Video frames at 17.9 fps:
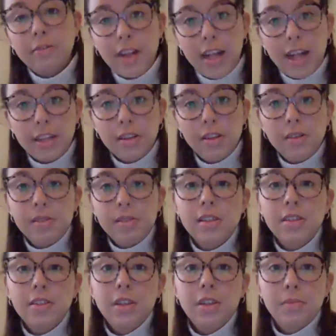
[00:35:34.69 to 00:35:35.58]
values
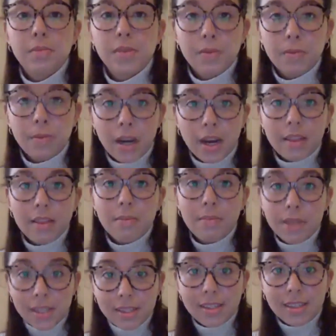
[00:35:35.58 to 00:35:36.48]
in terms of where the
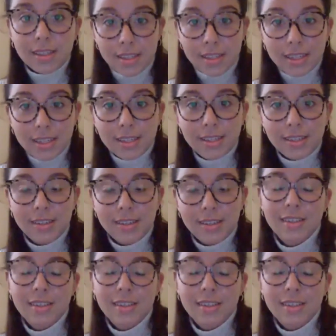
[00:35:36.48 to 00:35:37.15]
business is,